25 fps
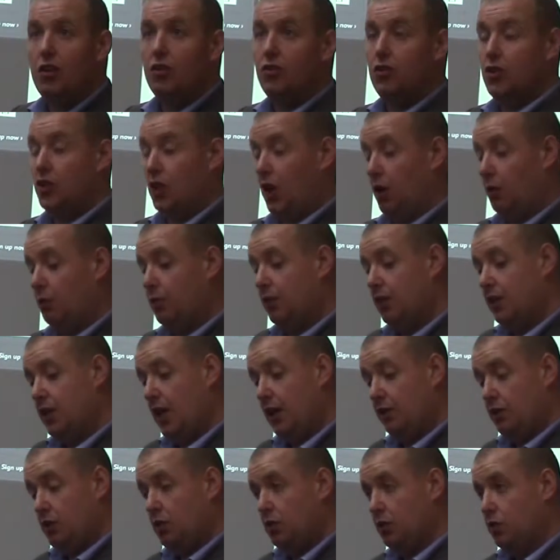So yeah,
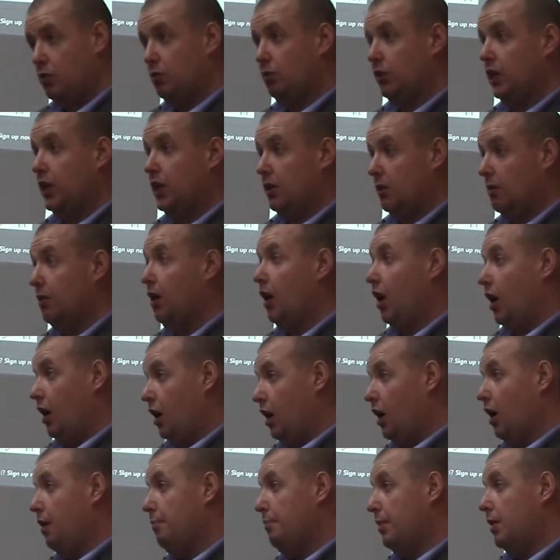you will need
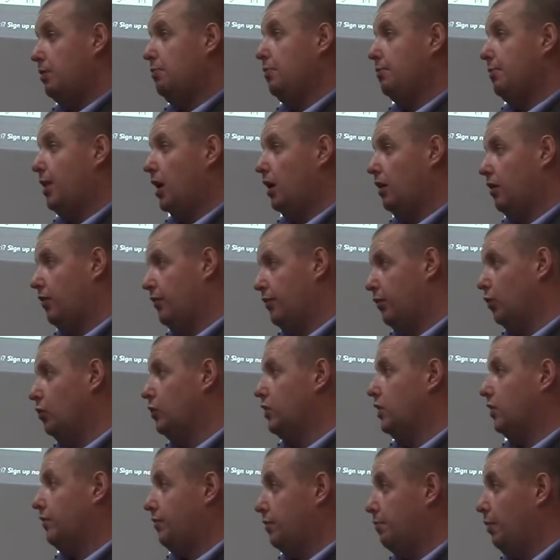a minimum mark of 40
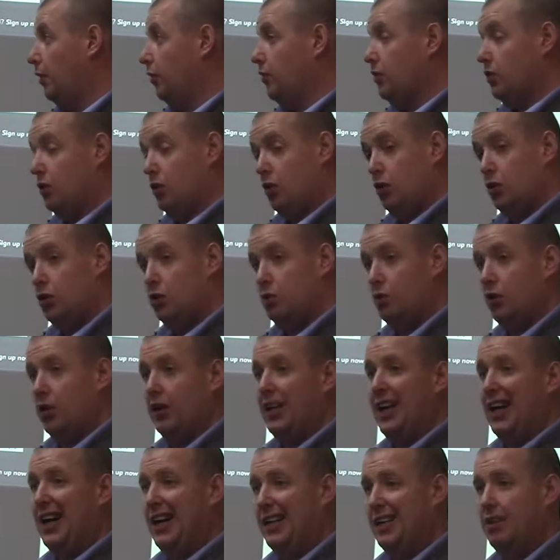for both your coursework
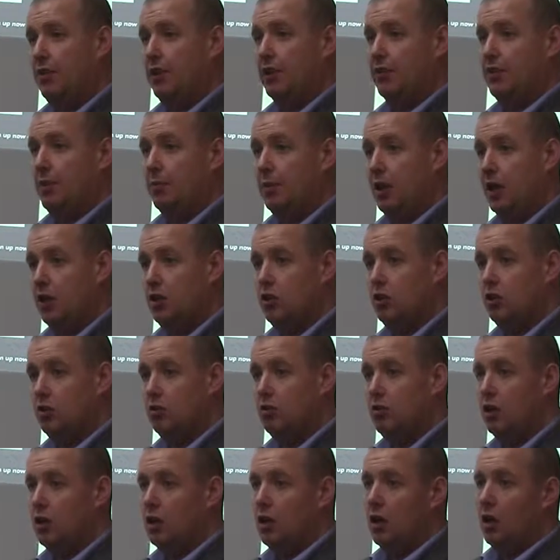and your examination.
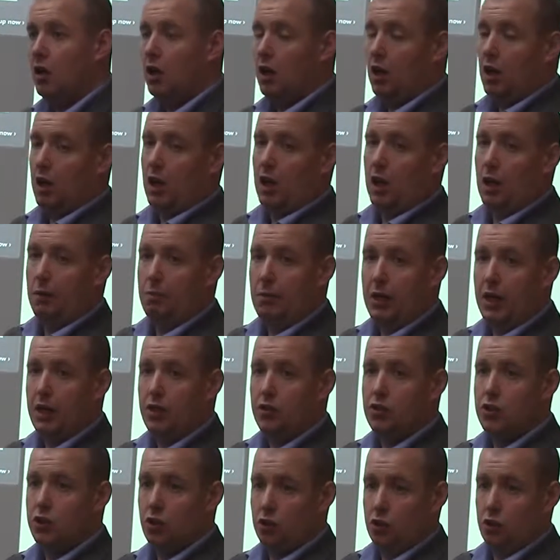In
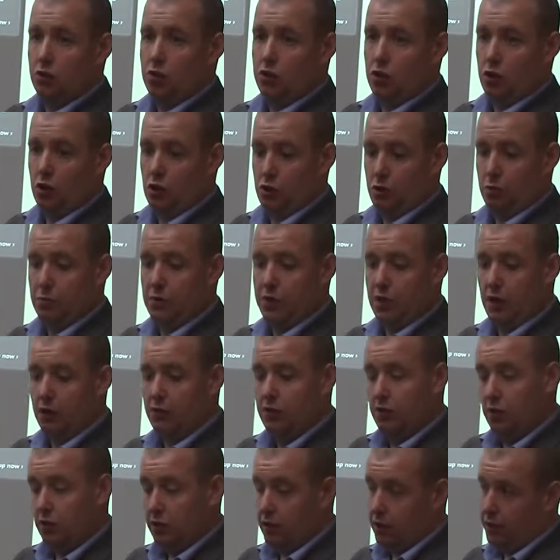certain
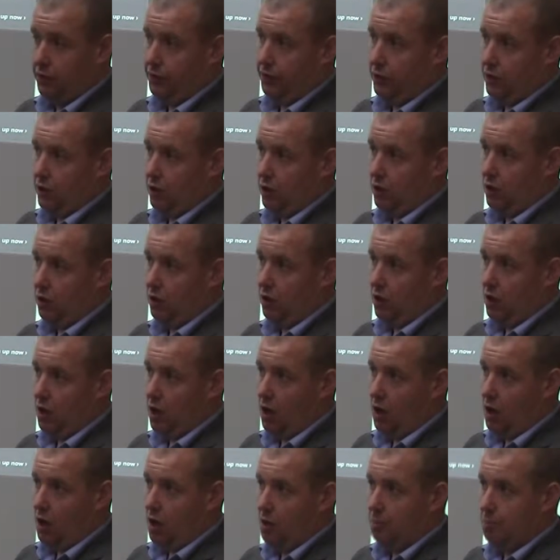circumstances, if the
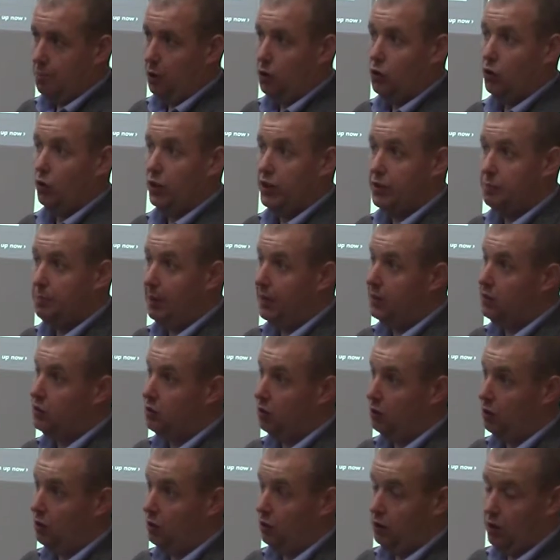module is based
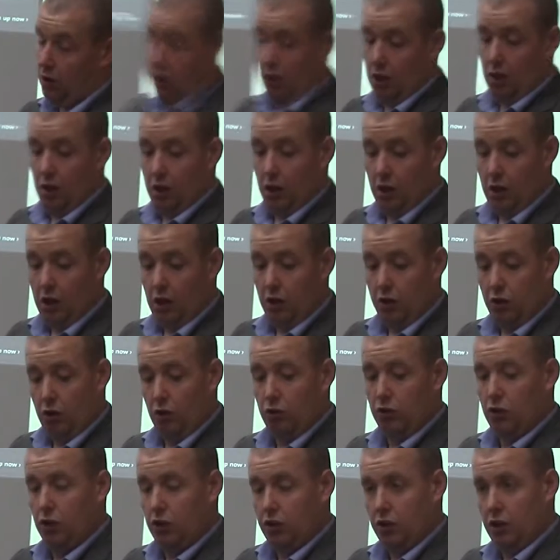on not
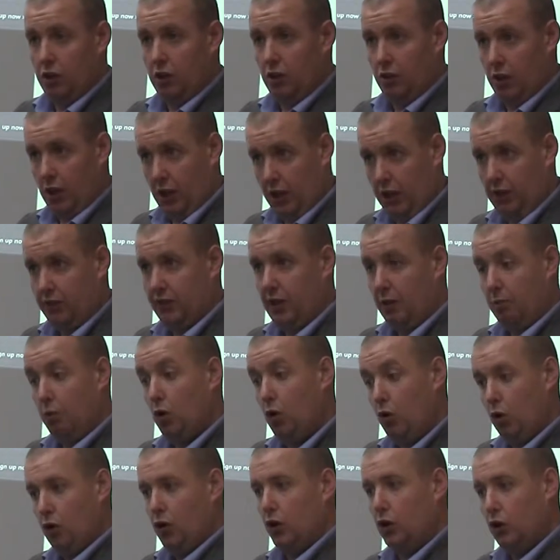just an exam
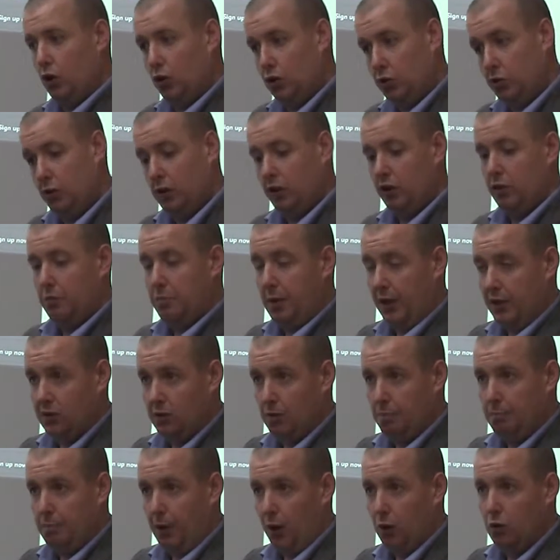or a coursework, it's based on
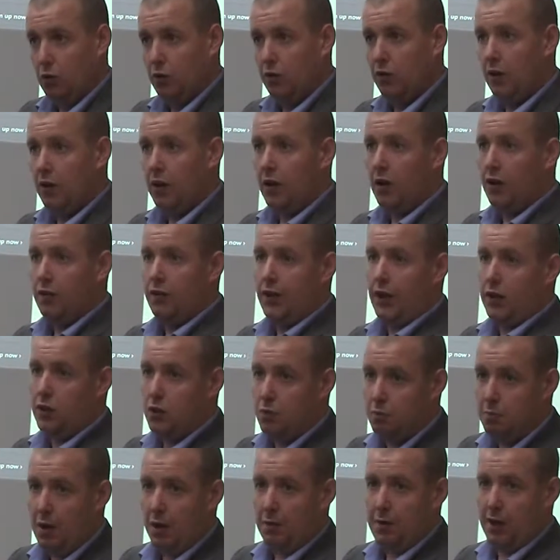both, then you
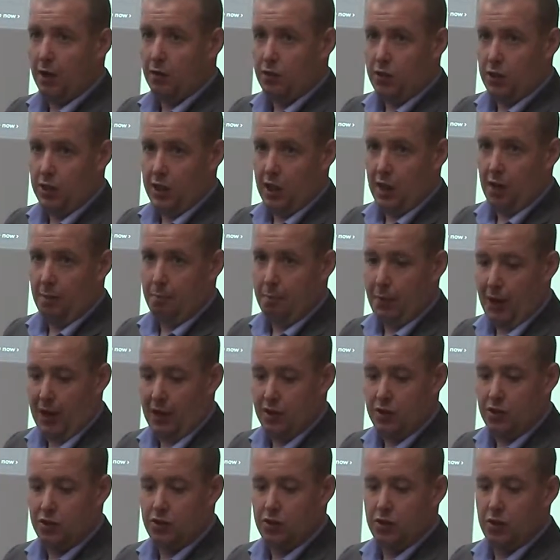may be able to get past,